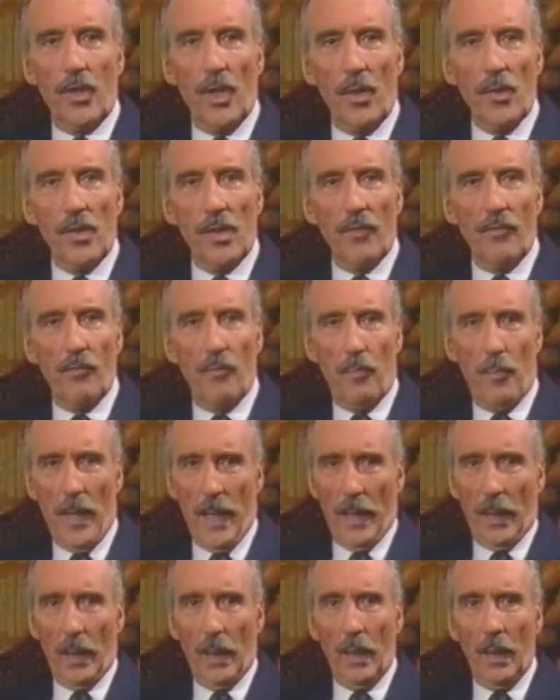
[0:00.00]
Joseph
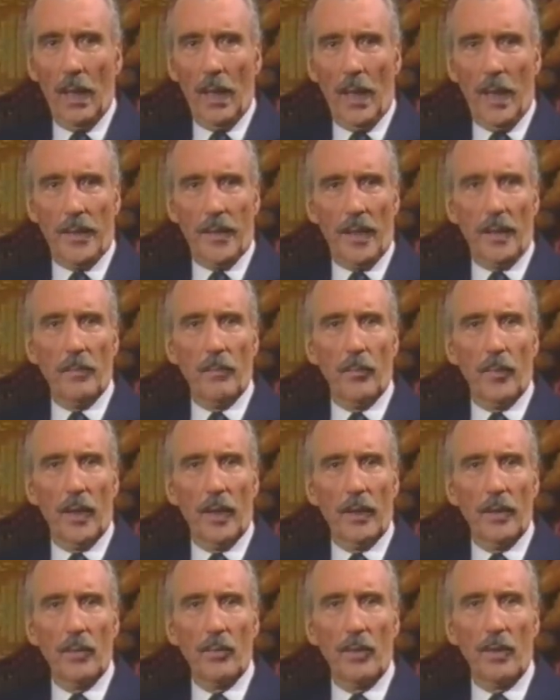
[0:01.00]
Bell at
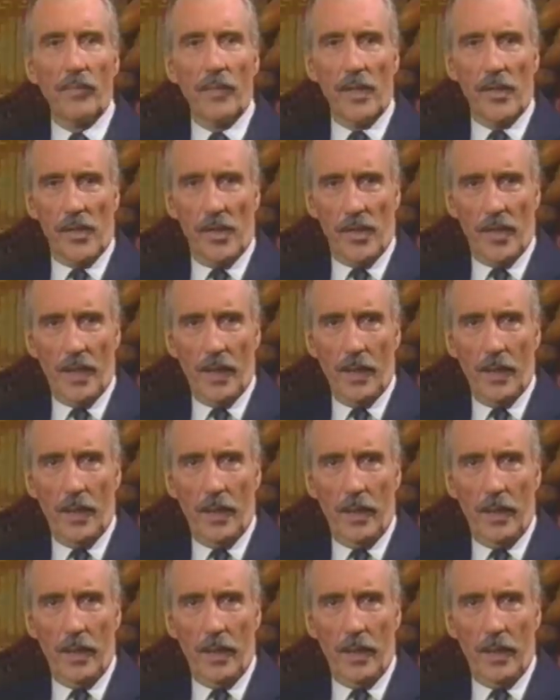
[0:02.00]
Edinburgh University.